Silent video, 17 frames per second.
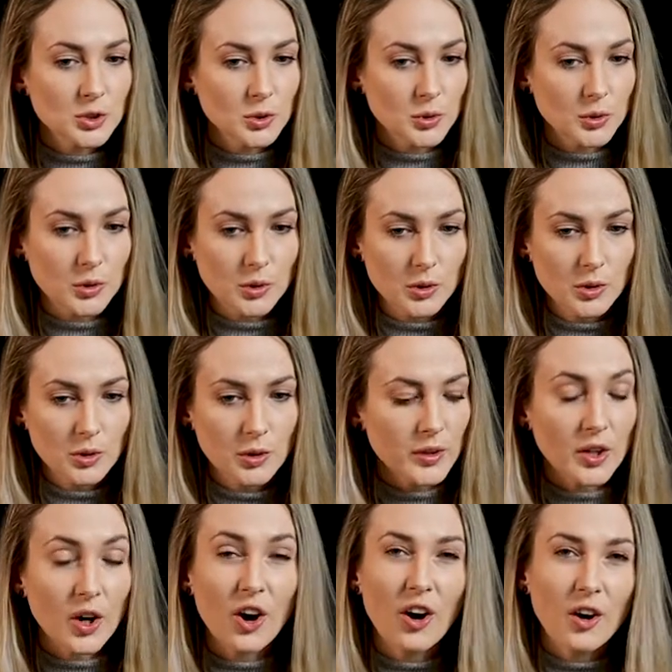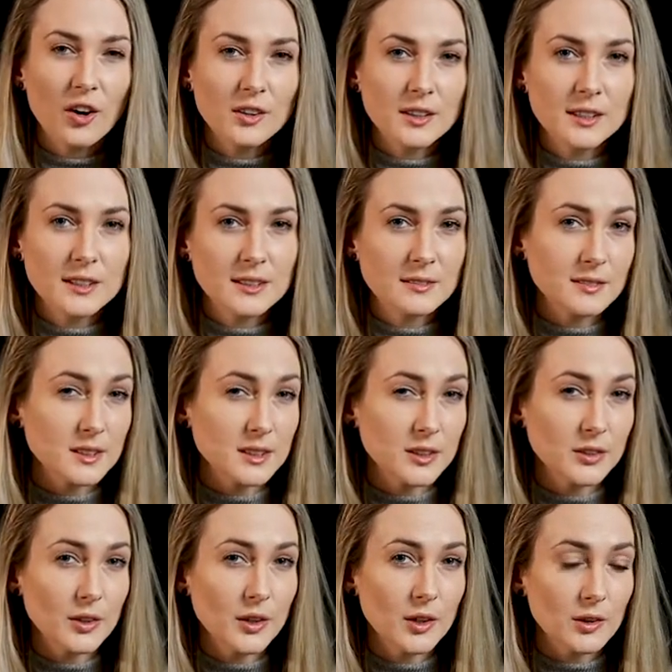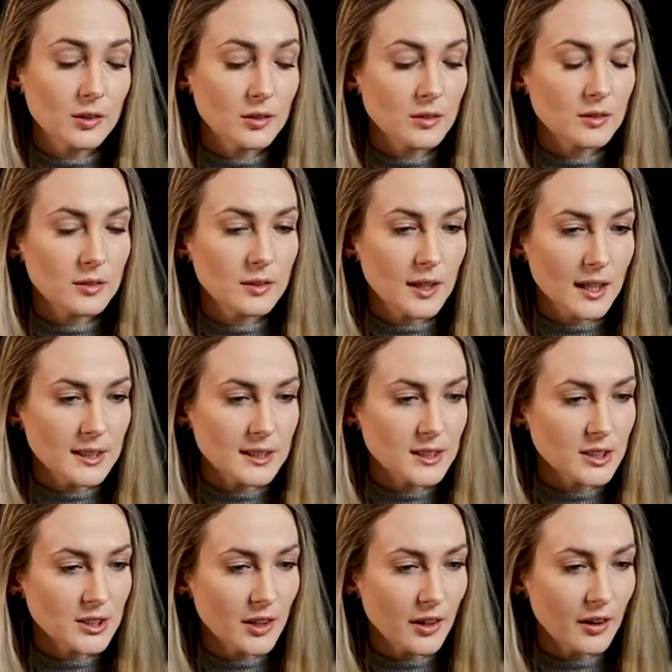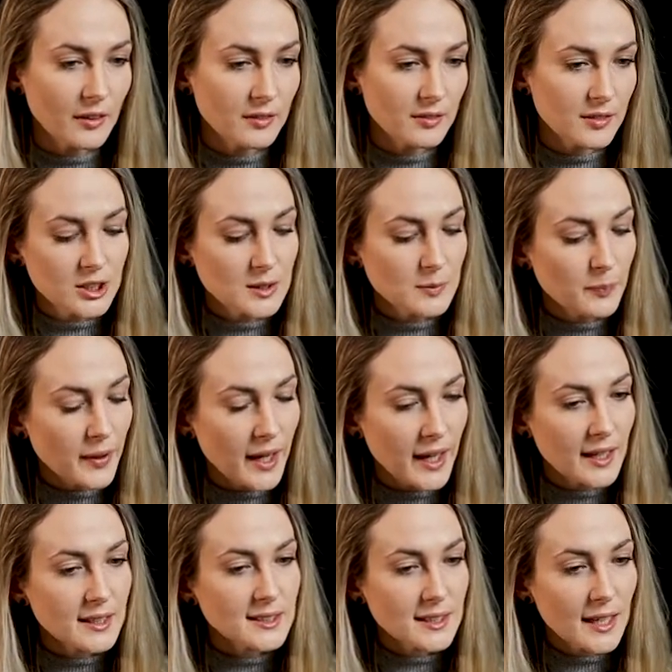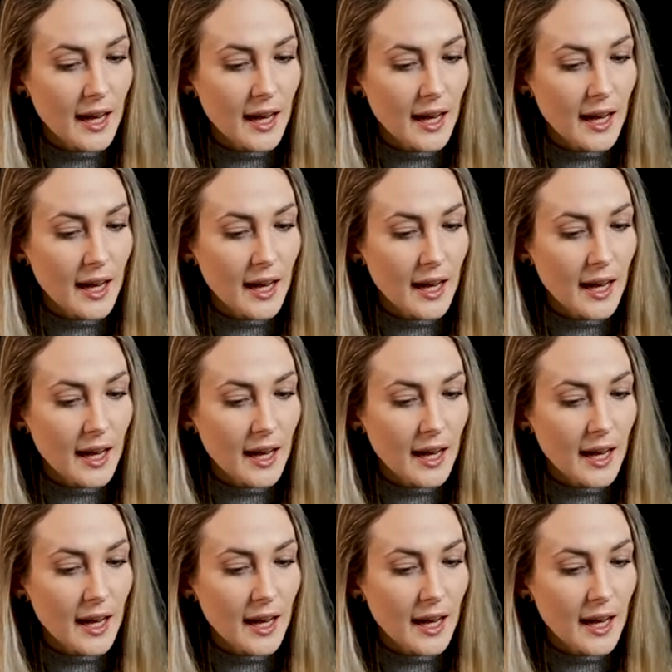tool with a hardness of zero, nice and soft. Just paint